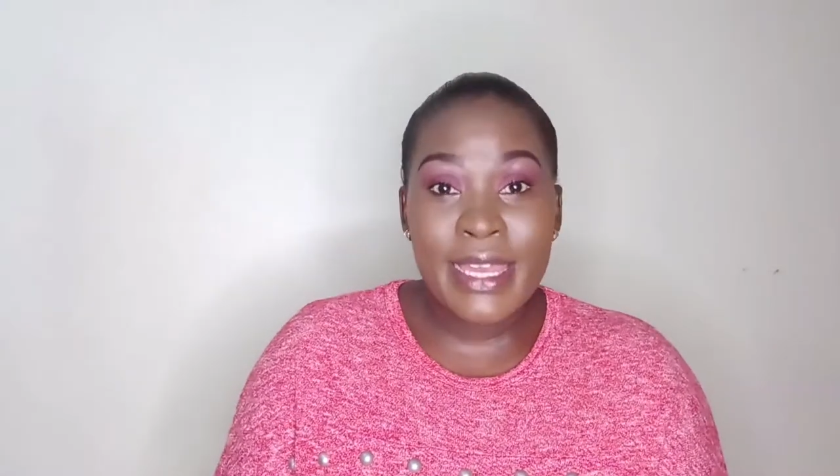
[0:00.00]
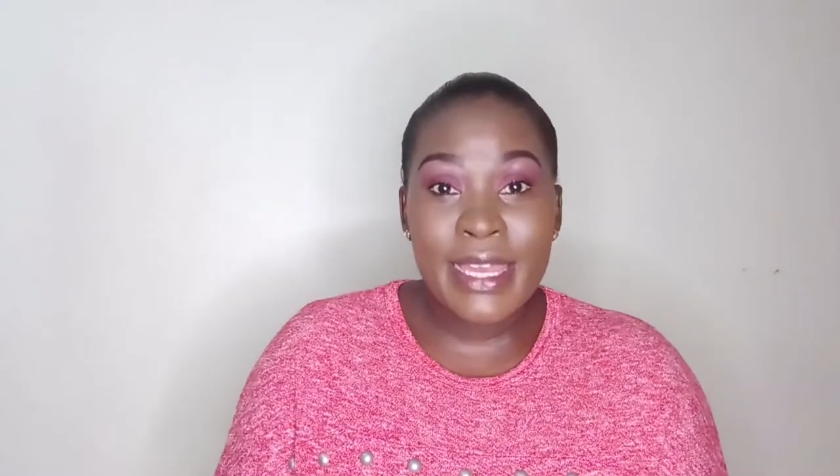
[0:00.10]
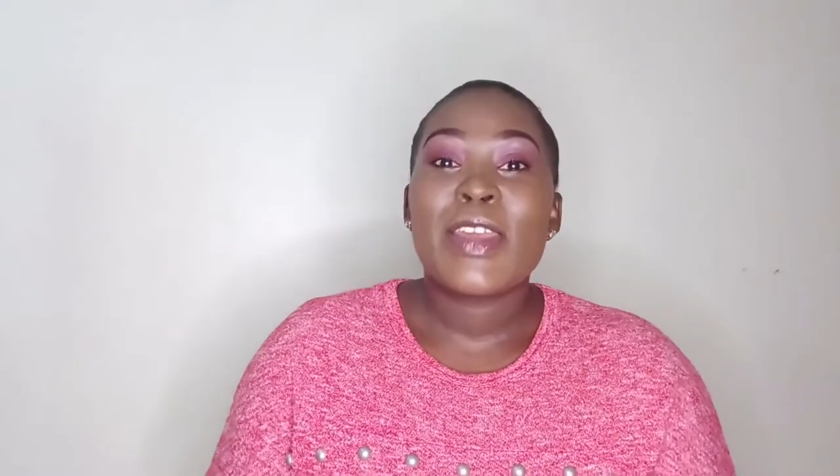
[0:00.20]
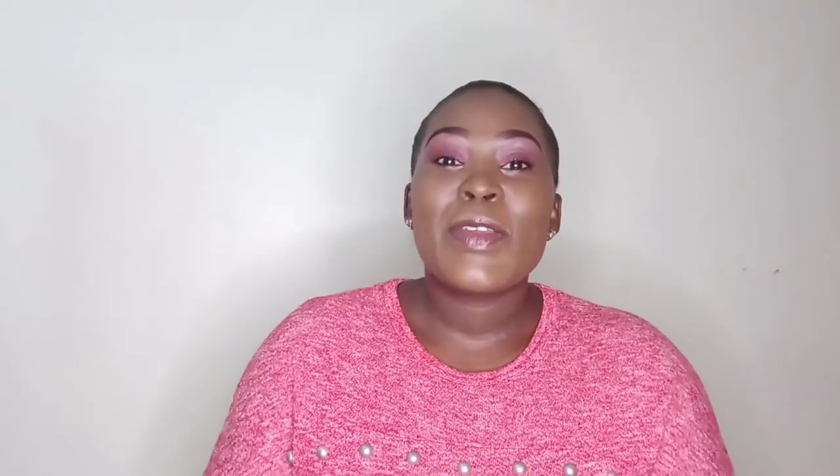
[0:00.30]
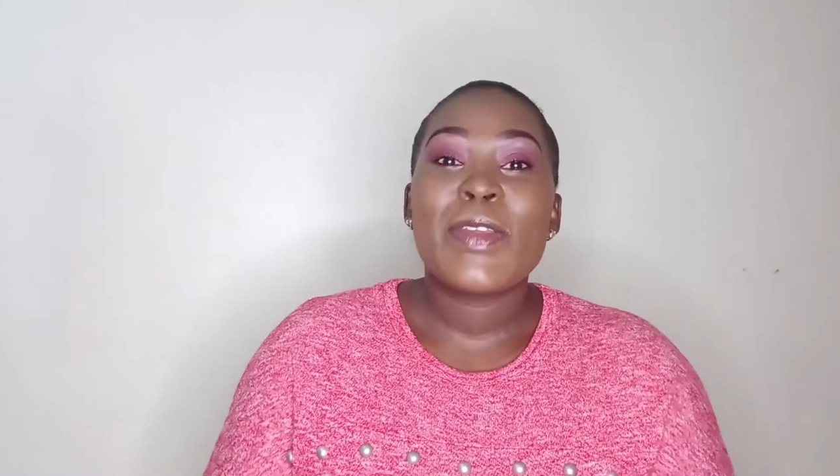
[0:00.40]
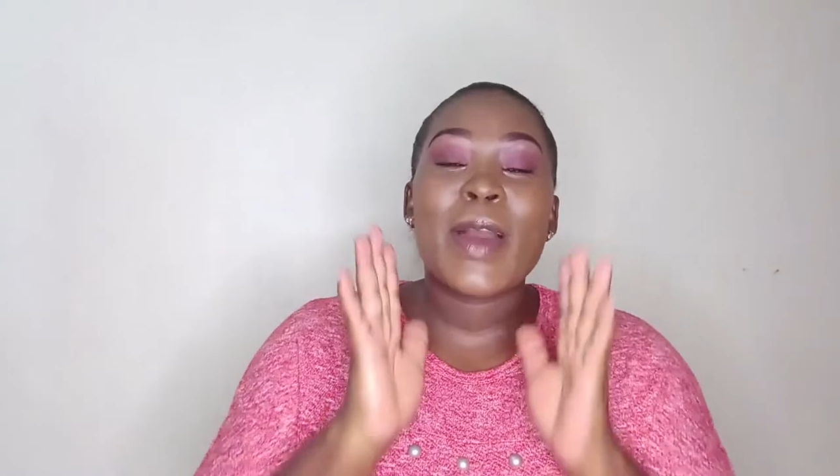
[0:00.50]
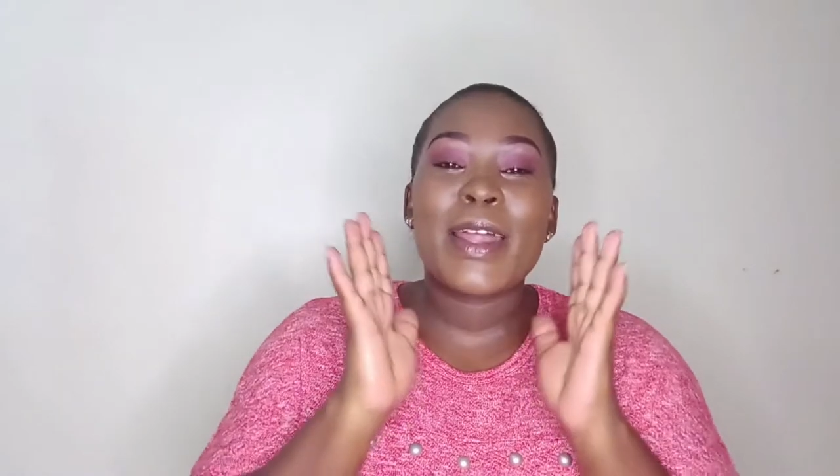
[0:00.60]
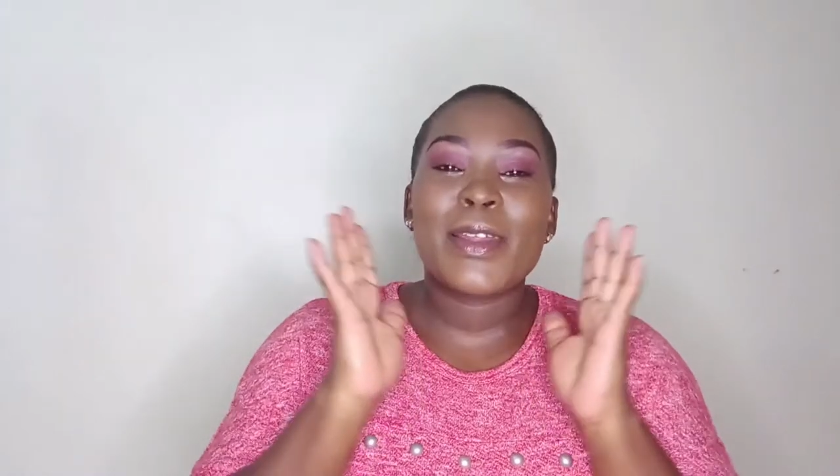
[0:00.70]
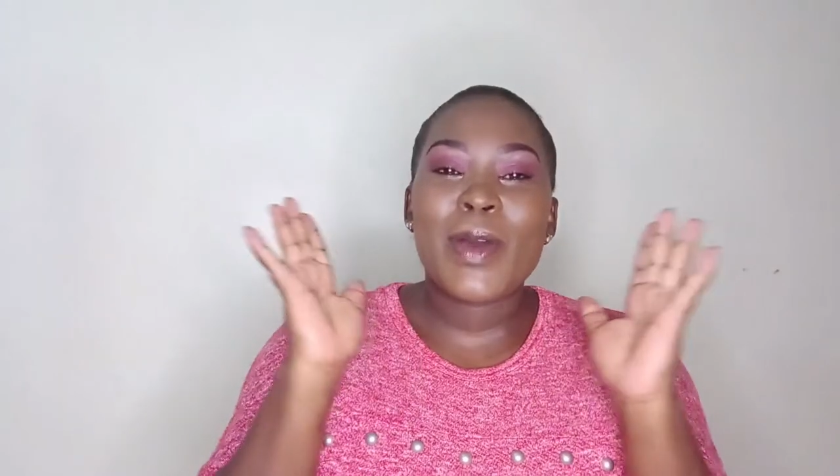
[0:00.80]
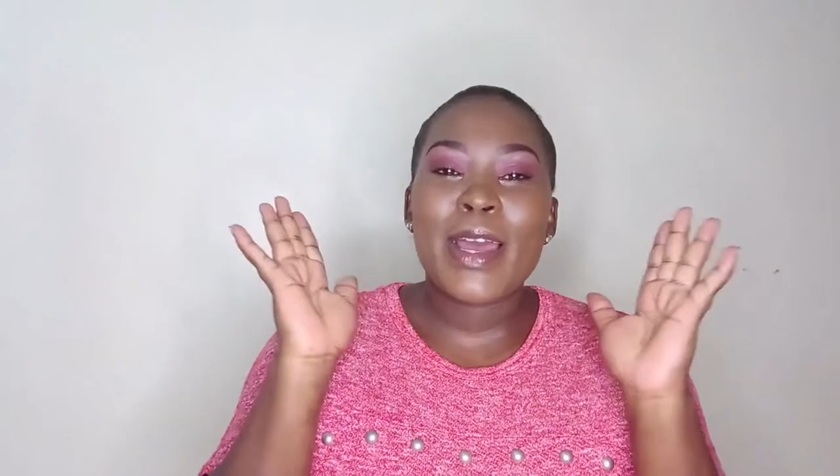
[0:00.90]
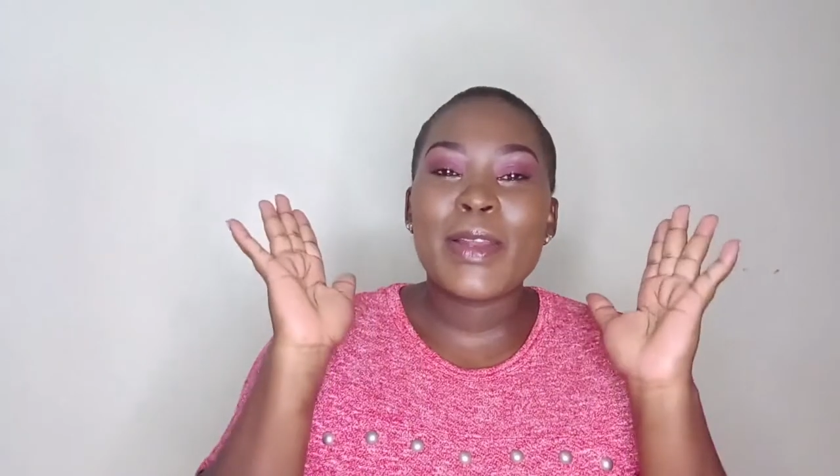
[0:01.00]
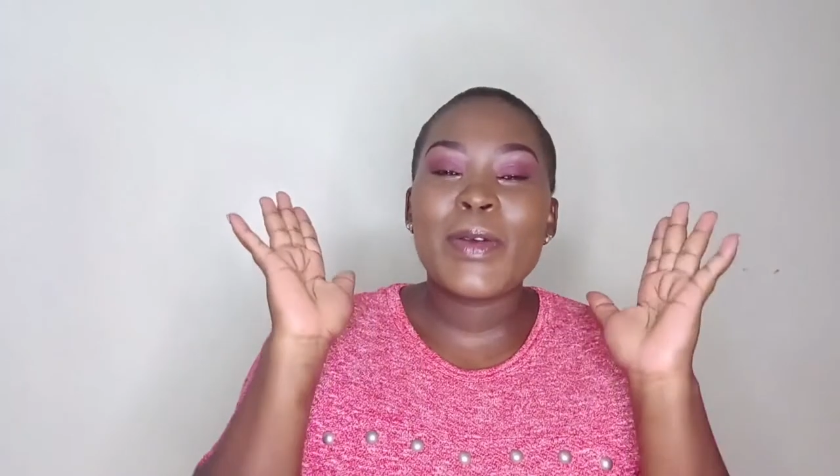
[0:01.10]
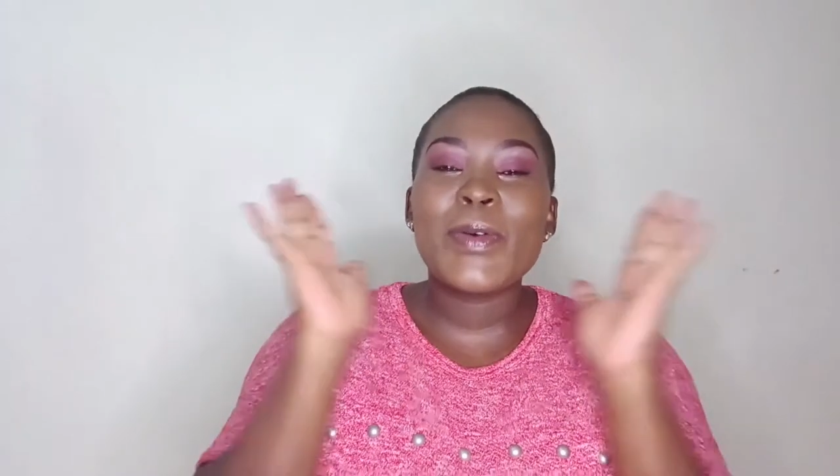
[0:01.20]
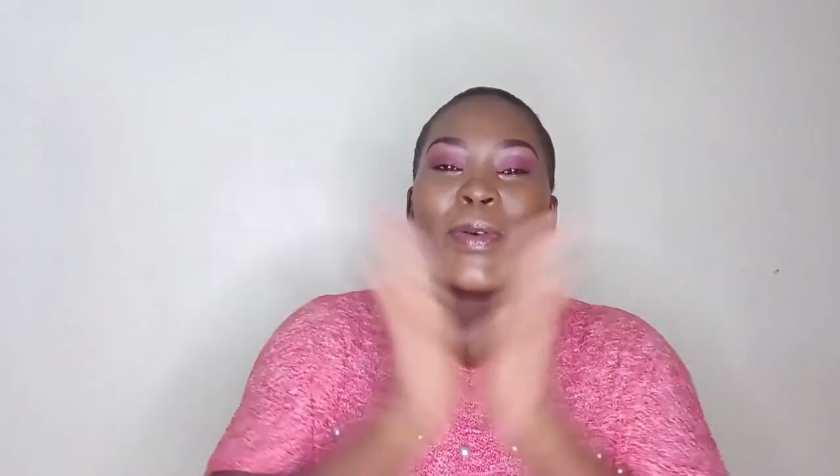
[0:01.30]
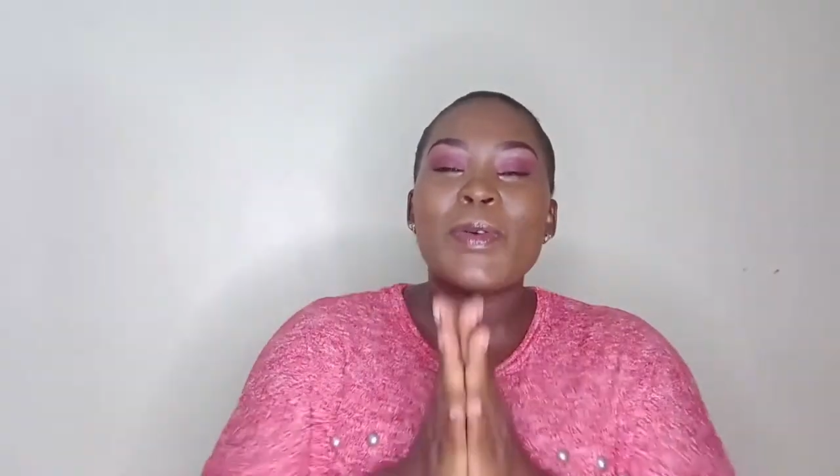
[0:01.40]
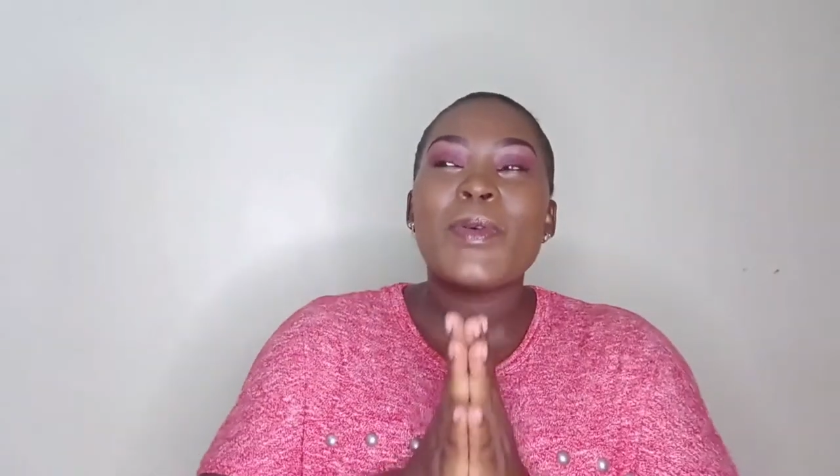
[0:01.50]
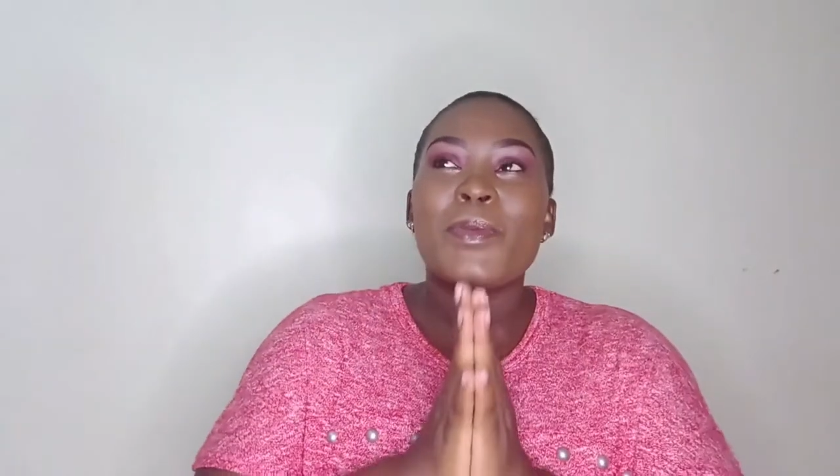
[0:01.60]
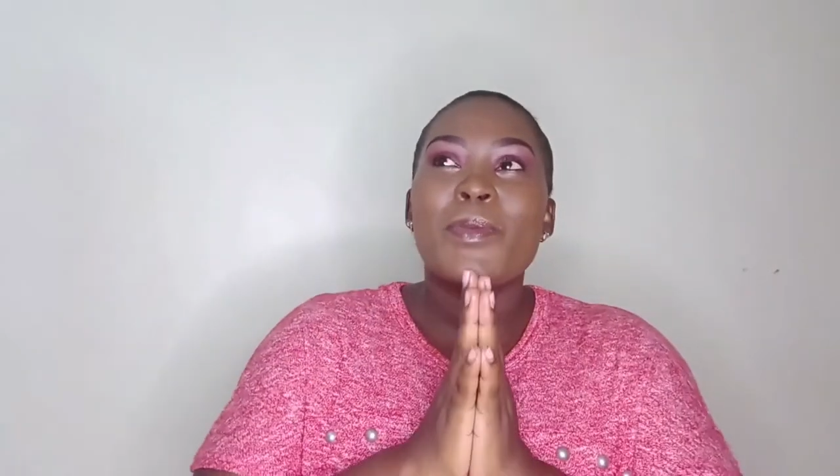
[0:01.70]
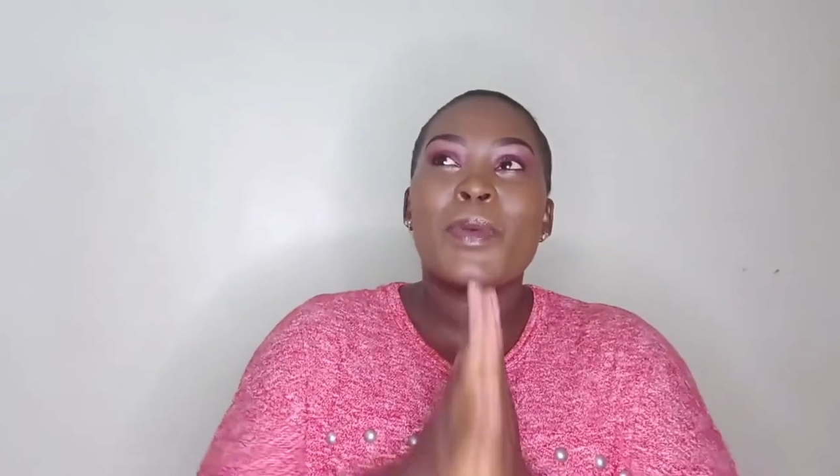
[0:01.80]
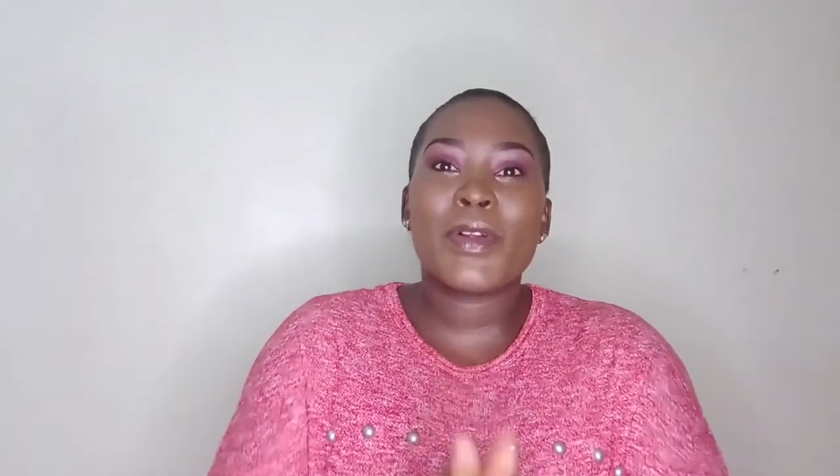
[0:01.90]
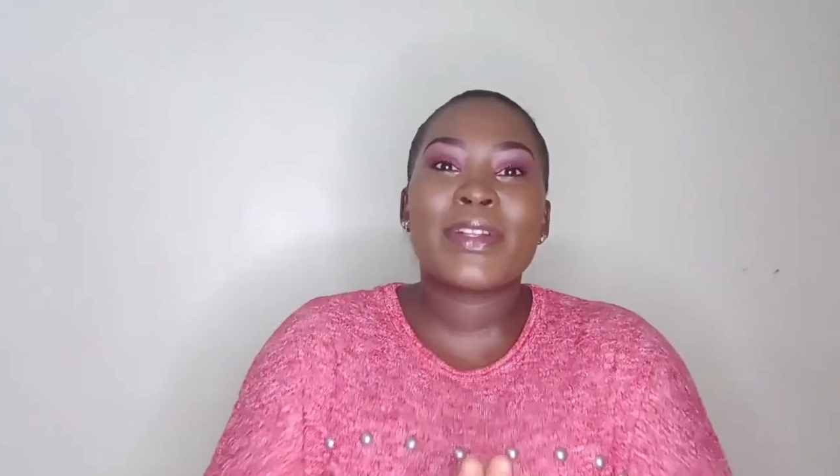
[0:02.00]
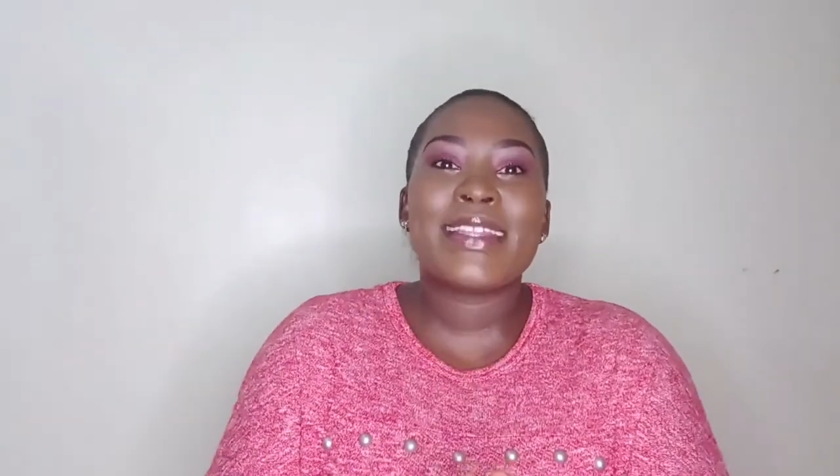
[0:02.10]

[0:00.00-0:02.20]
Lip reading: you are the one who brought them.